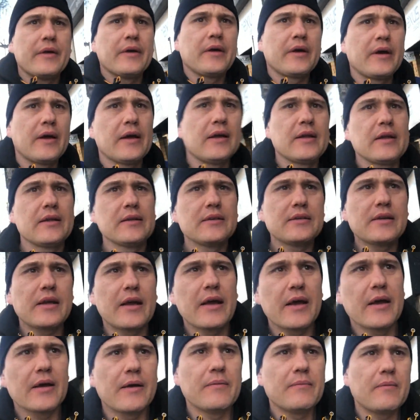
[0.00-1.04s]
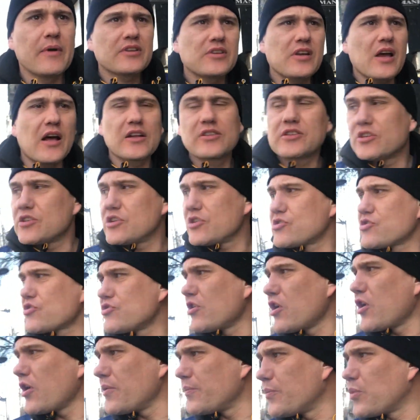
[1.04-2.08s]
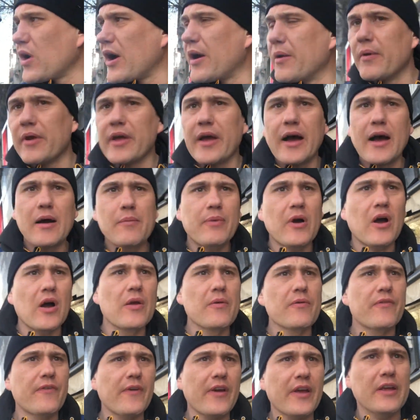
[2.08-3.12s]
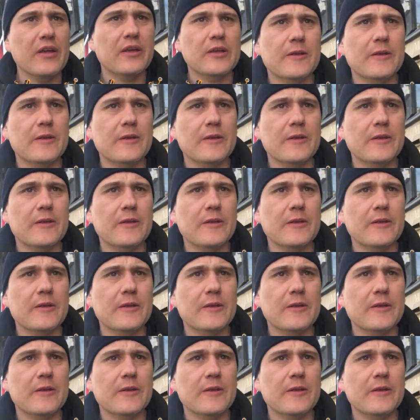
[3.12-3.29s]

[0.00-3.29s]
And it's hard to describe where we are, but I think